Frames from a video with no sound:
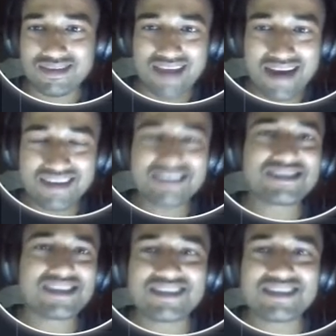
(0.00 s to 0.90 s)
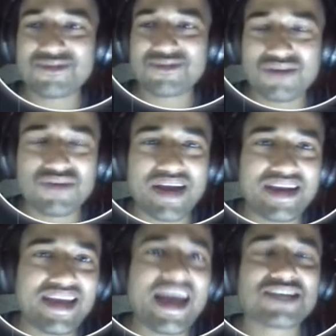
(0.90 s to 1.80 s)
that is the reason Vodafone
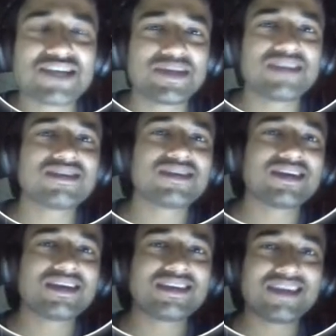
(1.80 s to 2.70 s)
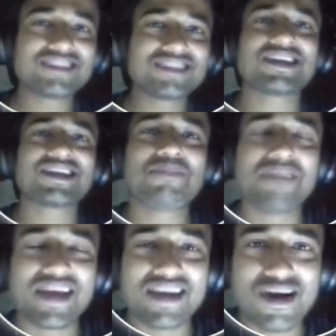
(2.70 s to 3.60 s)
Idea has been diligently
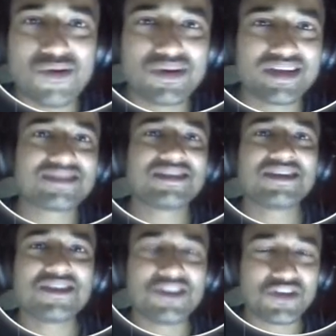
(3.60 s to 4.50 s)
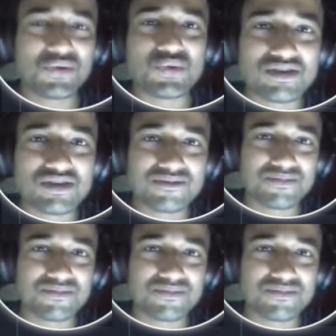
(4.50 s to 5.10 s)
paying out its dues.